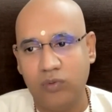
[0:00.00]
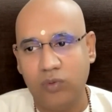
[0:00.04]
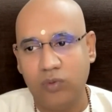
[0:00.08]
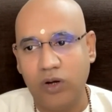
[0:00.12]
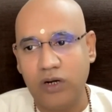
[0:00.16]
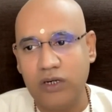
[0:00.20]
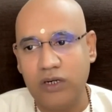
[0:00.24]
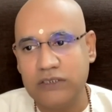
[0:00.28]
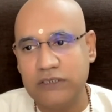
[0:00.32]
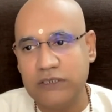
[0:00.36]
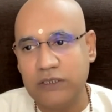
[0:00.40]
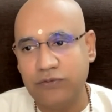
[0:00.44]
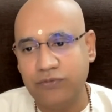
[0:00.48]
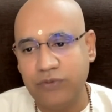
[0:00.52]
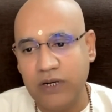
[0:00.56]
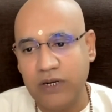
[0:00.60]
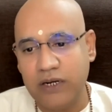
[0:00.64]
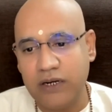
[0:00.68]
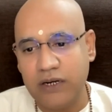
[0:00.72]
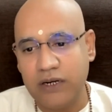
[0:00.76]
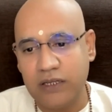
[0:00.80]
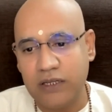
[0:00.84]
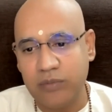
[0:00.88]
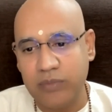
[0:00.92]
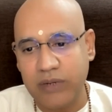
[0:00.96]
What is a
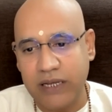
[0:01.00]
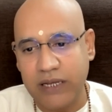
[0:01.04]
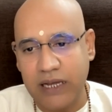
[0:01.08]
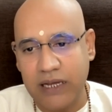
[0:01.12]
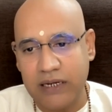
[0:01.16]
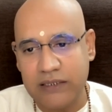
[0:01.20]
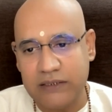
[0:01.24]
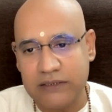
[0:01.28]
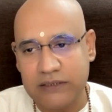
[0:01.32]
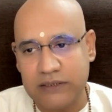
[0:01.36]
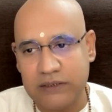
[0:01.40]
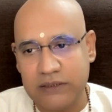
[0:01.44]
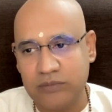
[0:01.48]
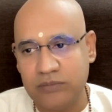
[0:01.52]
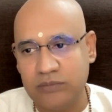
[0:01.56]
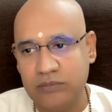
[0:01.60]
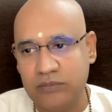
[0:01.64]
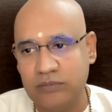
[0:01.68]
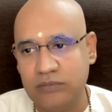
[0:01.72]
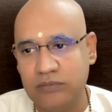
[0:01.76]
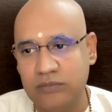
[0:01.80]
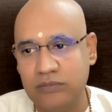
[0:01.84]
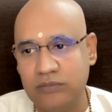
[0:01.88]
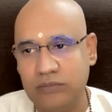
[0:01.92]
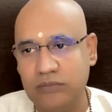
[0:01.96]
filtering
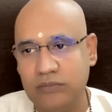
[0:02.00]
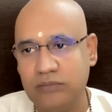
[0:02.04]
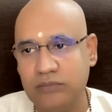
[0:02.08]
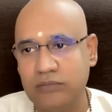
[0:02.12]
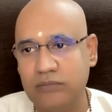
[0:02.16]
mechanism?